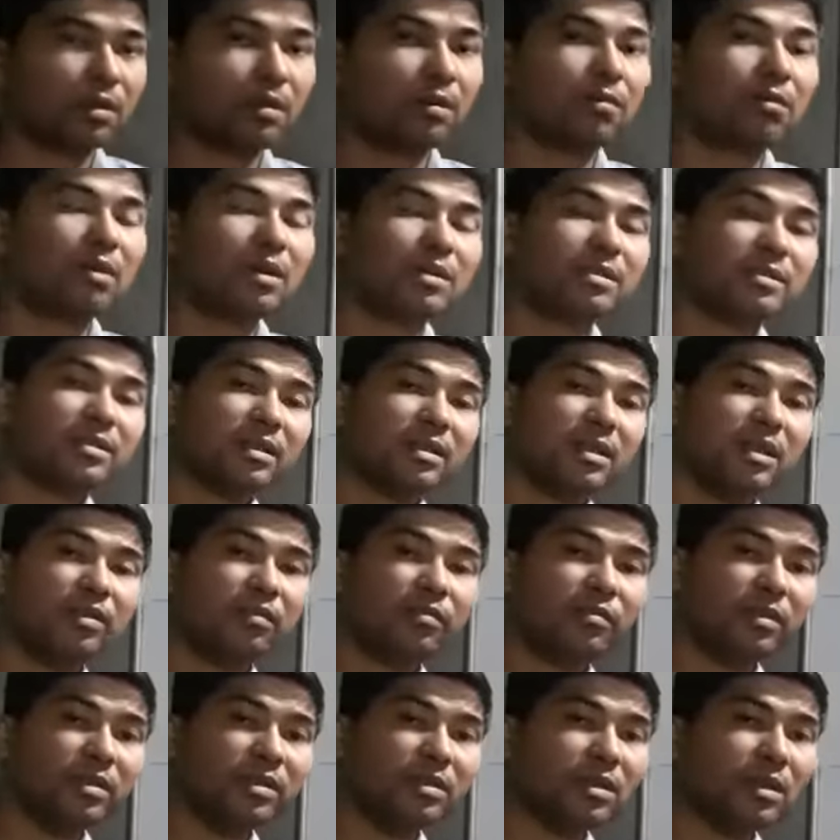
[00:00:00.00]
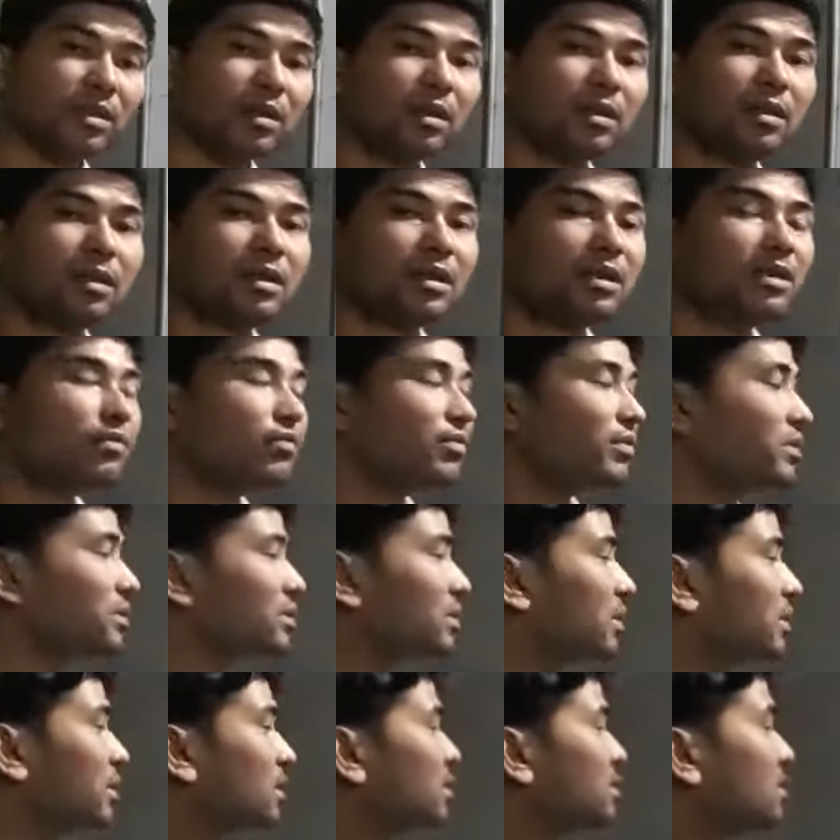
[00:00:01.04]
What is the key feature? The key
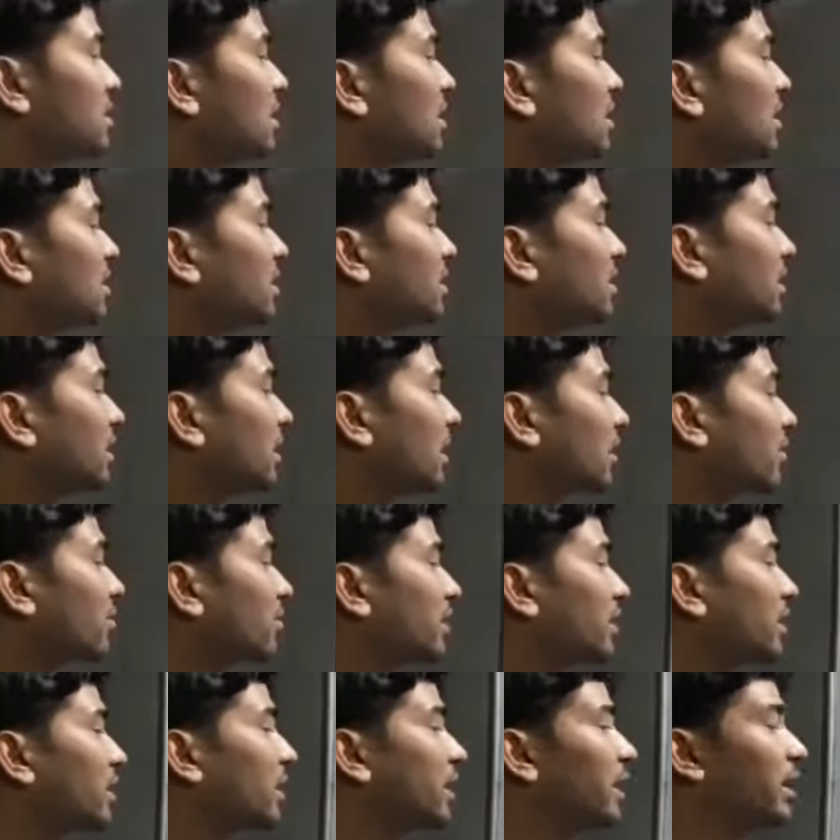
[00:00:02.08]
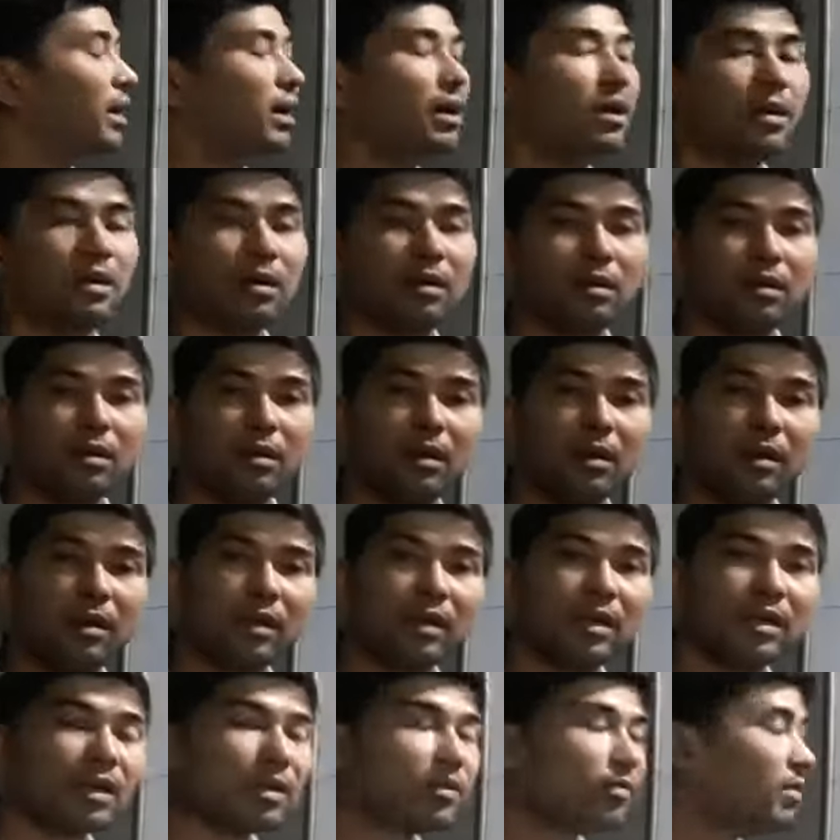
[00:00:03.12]
feature is the Garbhagriha.
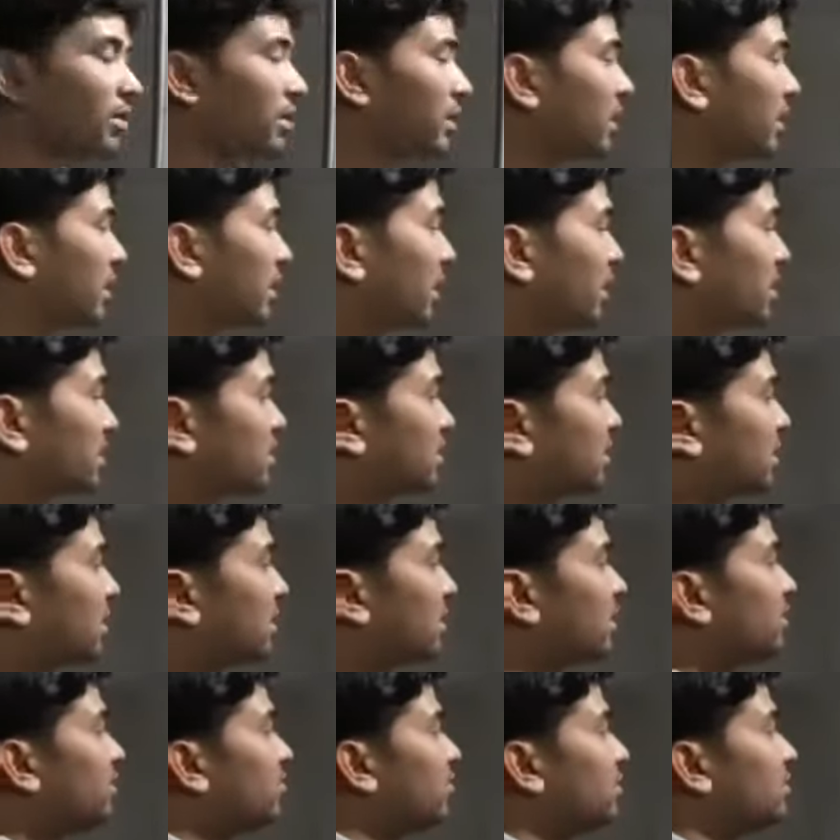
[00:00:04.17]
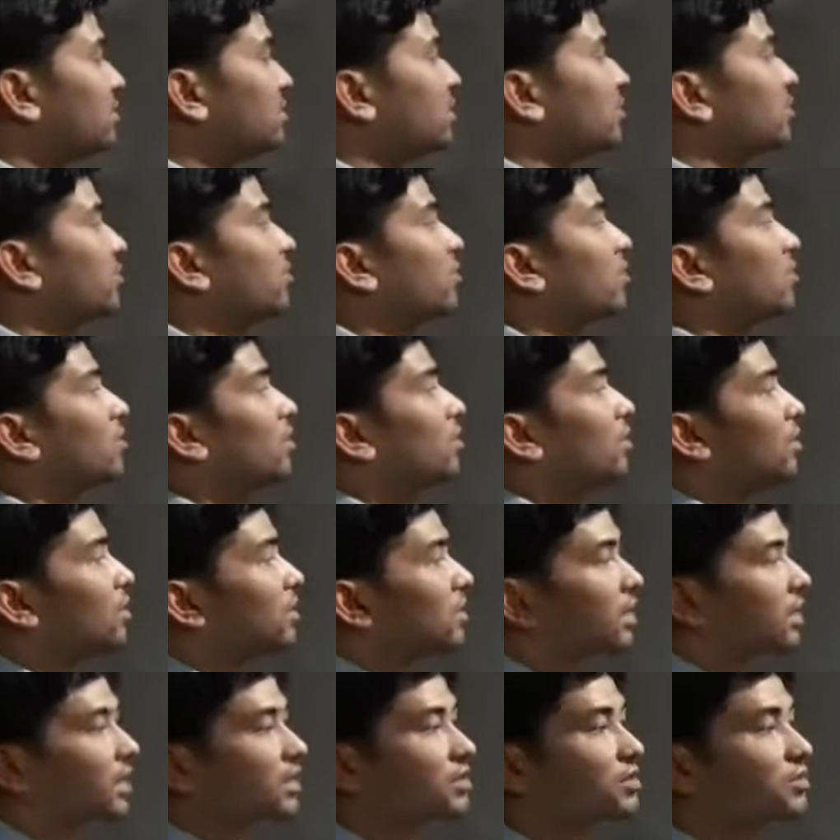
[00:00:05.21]
Garbhagriha is the key feature for all
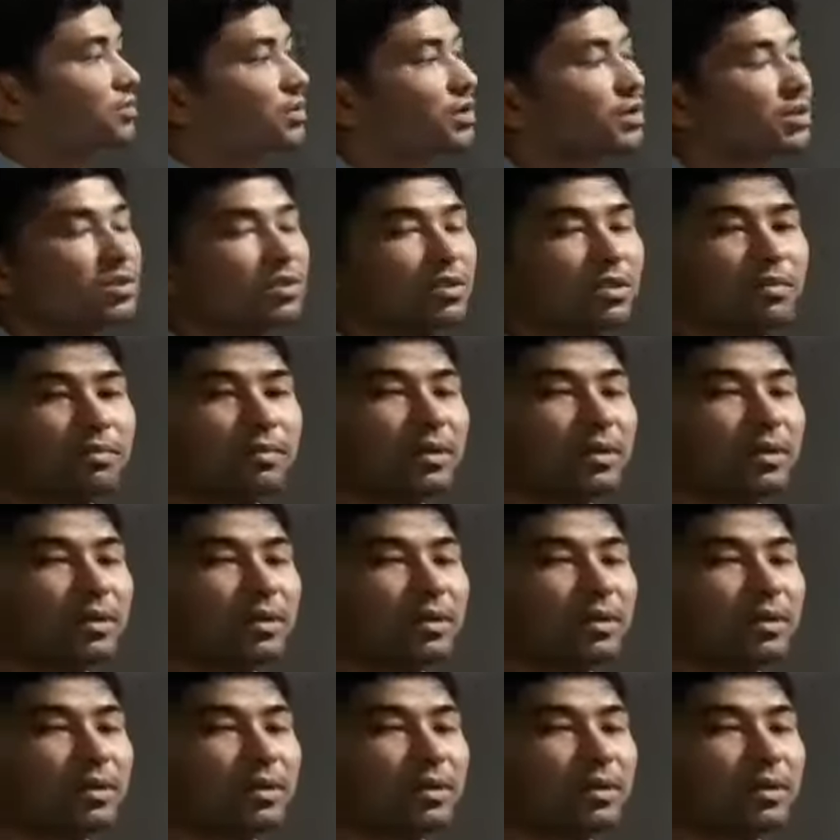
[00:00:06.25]
the classification of